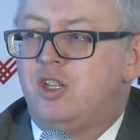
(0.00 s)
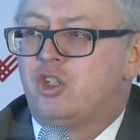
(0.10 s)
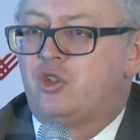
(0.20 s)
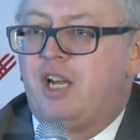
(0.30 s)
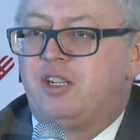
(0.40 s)

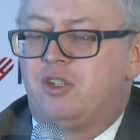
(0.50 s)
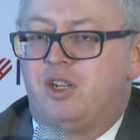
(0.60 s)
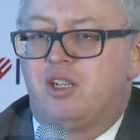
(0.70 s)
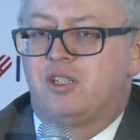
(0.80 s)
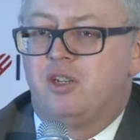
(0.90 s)

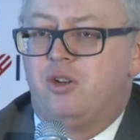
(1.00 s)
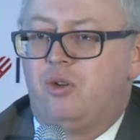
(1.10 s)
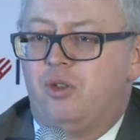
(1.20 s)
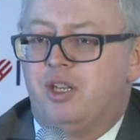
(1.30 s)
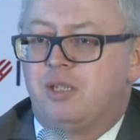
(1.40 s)
strategists and
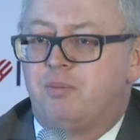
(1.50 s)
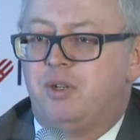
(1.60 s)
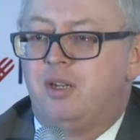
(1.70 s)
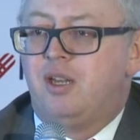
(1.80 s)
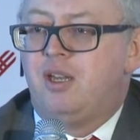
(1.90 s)
all this,
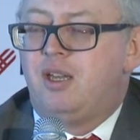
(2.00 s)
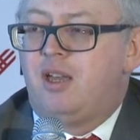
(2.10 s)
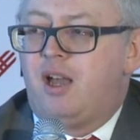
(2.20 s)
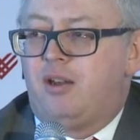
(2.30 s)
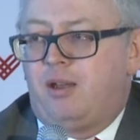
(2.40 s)
but
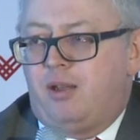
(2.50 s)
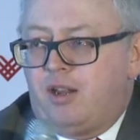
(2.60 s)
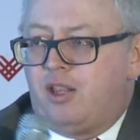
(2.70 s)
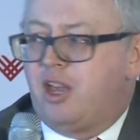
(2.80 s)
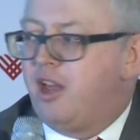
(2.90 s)

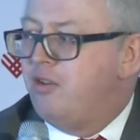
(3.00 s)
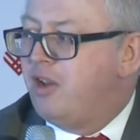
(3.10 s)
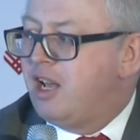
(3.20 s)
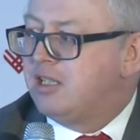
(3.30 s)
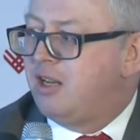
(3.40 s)
I think
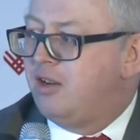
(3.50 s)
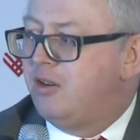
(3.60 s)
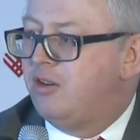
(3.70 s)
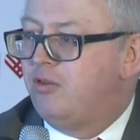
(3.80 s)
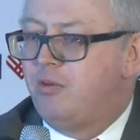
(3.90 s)
Henry has done
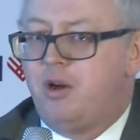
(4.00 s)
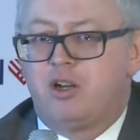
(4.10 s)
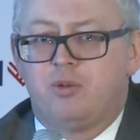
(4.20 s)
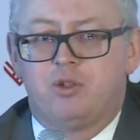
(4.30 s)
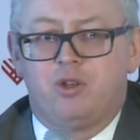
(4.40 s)
a
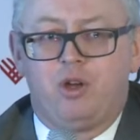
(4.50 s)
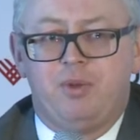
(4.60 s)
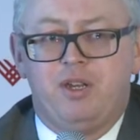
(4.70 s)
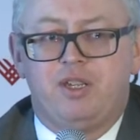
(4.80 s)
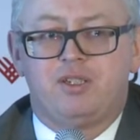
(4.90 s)
remarkable job
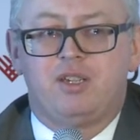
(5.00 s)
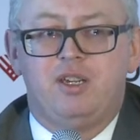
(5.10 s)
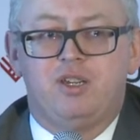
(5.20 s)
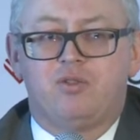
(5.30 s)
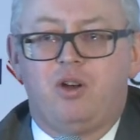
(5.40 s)
in
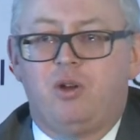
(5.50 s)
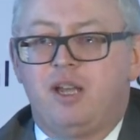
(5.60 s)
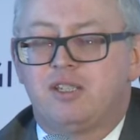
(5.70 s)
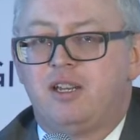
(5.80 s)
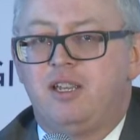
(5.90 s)
his role
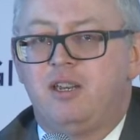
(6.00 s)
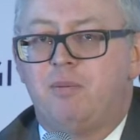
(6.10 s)
as a leader.